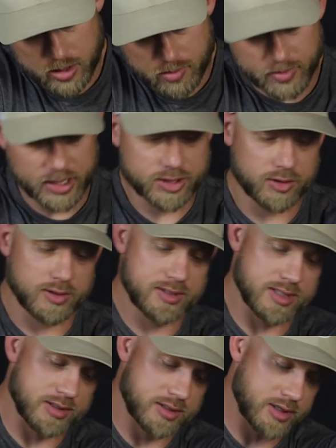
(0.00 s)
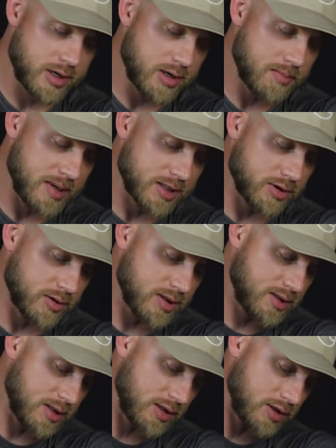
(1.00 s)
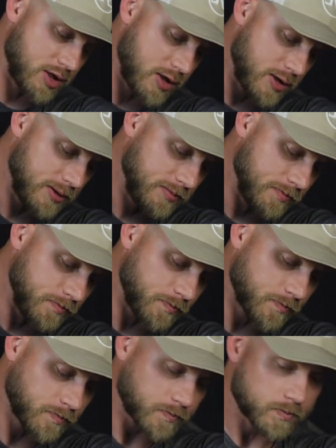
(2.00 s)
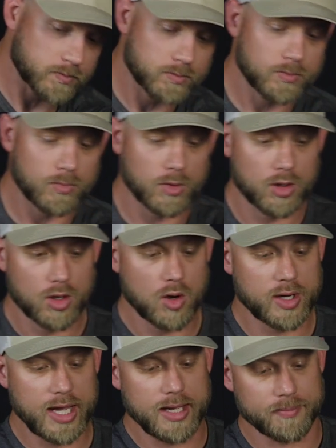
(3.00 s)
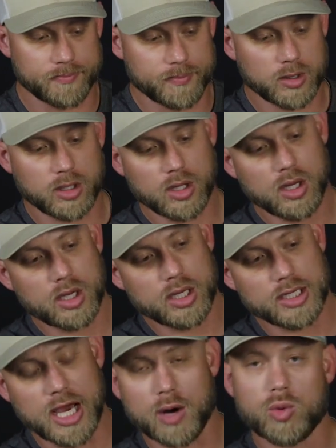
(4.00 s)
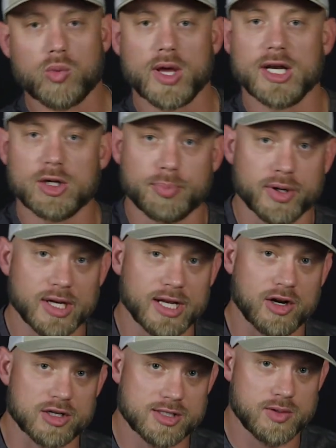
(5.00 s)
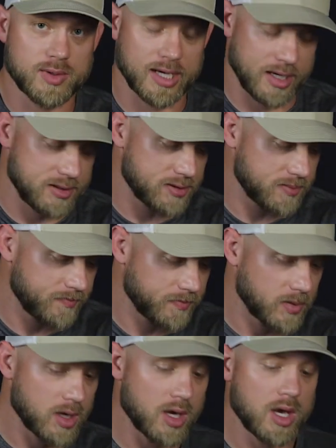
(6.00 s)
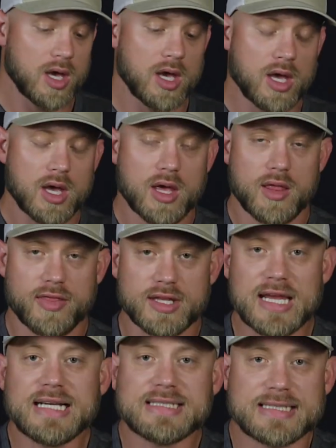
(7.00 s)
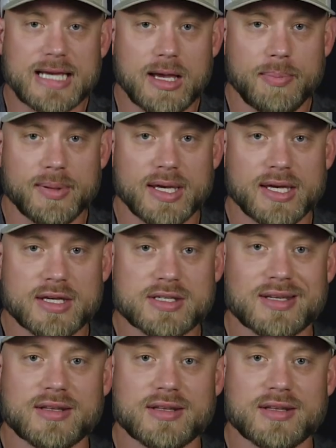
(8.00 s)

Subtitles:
Make sure this doesn't turn, make sure this doesn't turn. Okay, now we're ready to put it in our suitcase. The next step is